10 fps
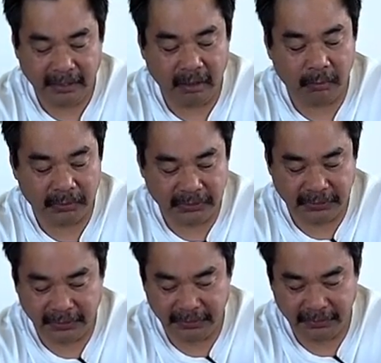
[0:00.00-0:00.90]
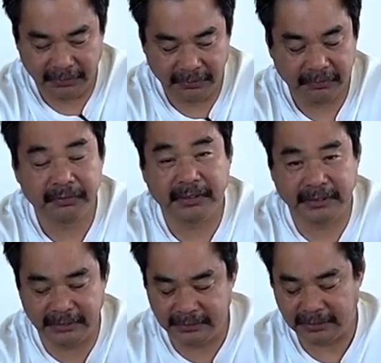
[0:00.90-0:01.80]
almost
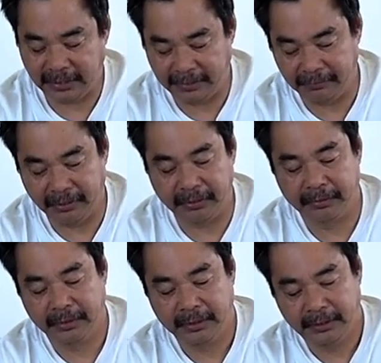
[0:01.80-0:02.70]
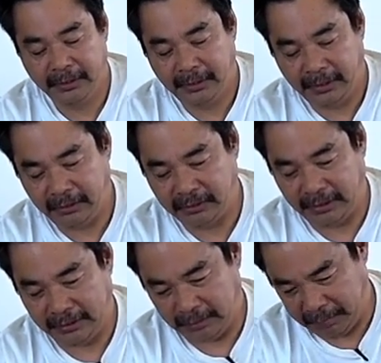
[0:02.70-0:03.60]
fits inside of there. And it looks
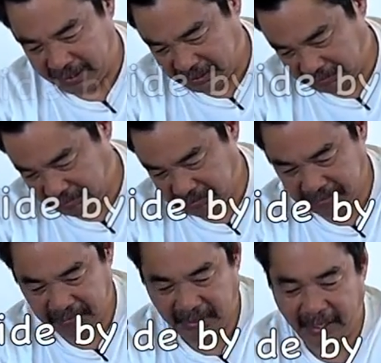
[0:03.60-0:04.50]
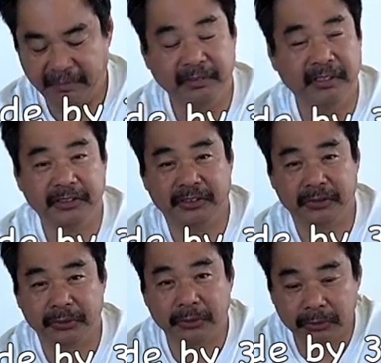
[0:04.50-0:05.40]
like it's about half an
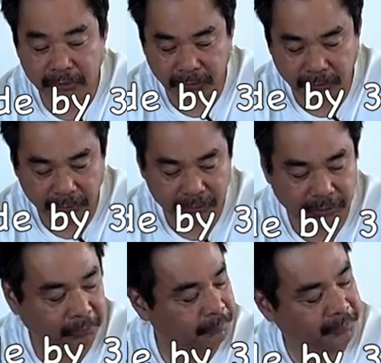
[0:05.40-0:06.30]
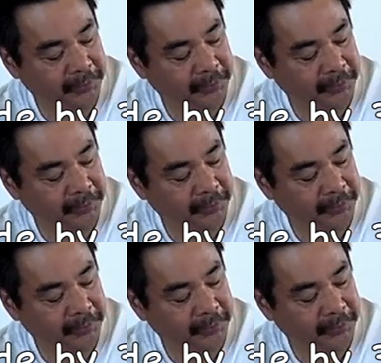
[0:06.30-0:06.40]
inch shorter or so.